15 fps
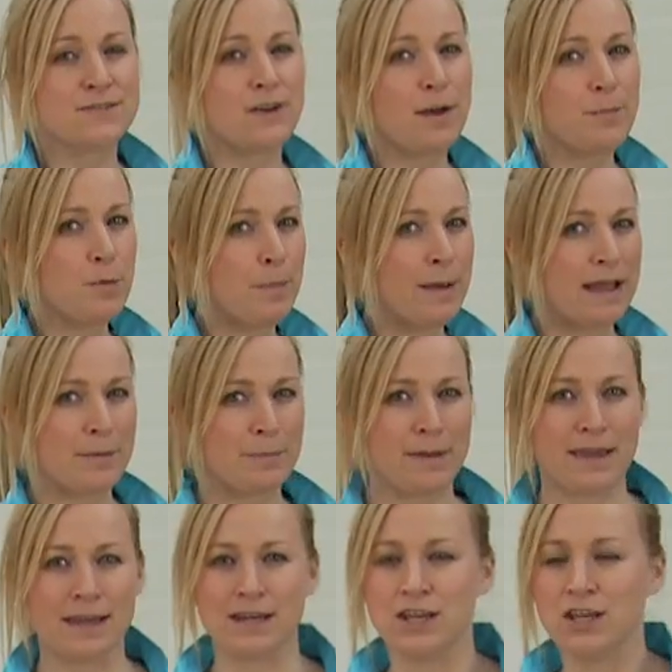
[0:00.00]
of upper back
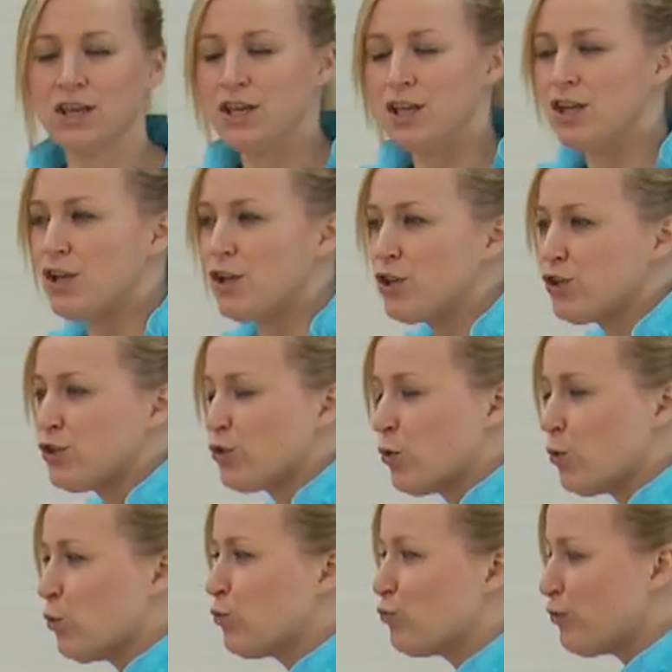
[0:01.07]
pain, you're
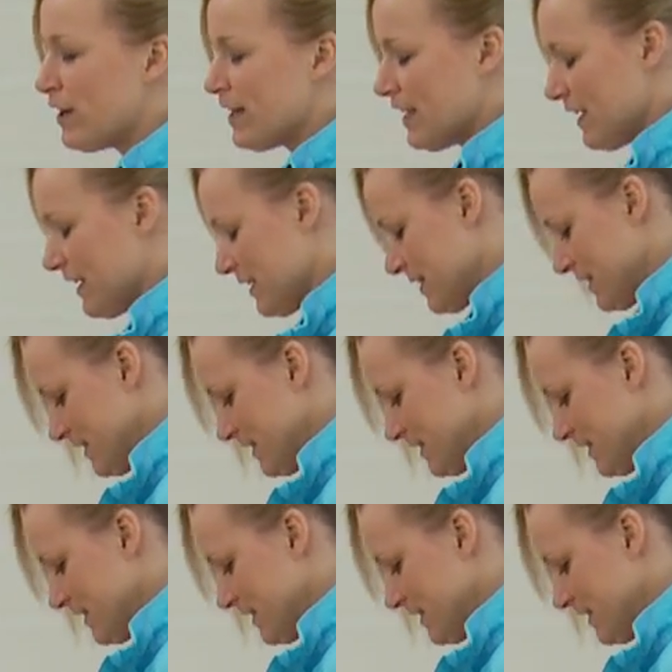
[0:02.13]
already in a